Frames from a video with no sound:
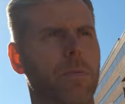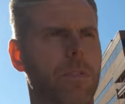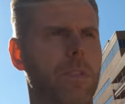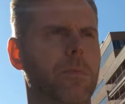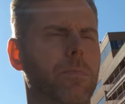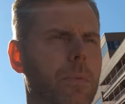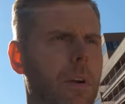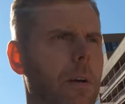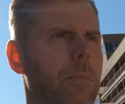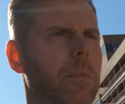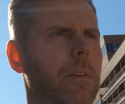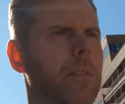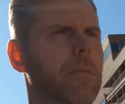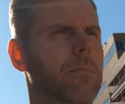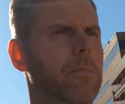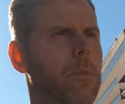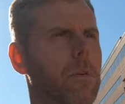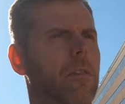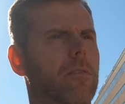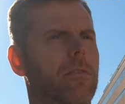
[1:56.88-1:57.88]
which is probably
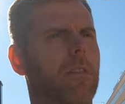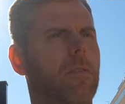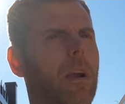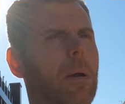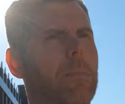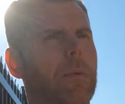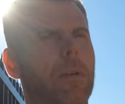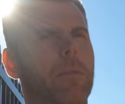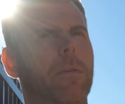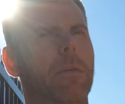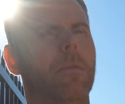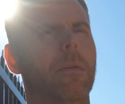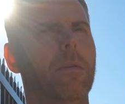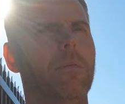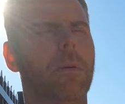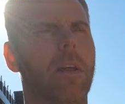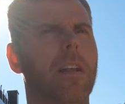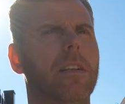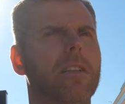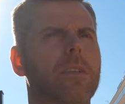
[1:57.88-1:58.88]
more of a reputable
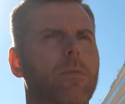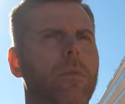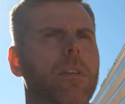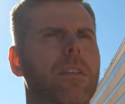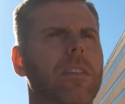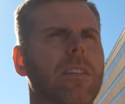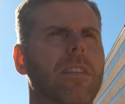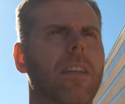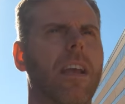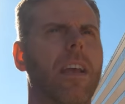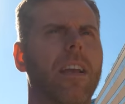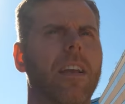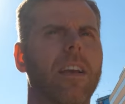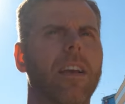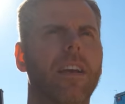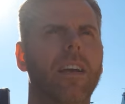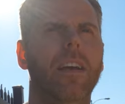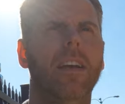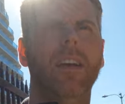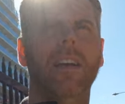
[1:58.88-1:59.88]
one, but I just wanted to take
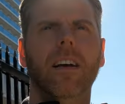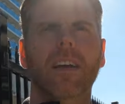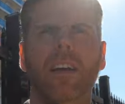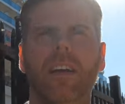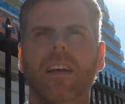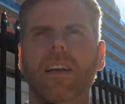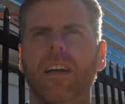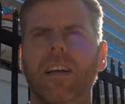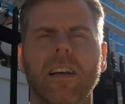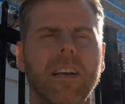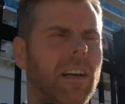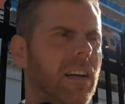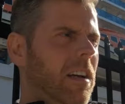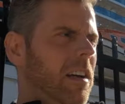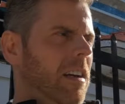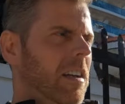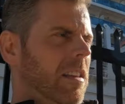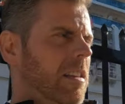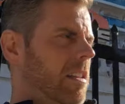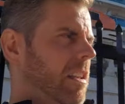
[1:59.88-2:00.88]

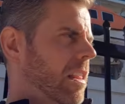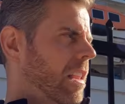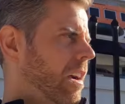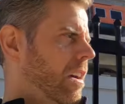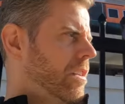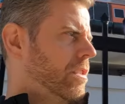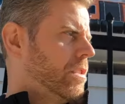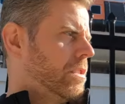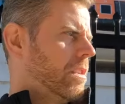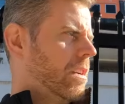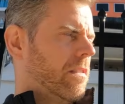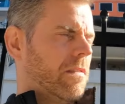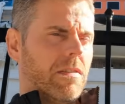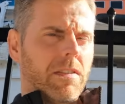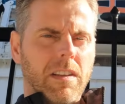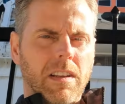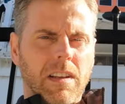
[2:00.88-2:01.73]
the larger of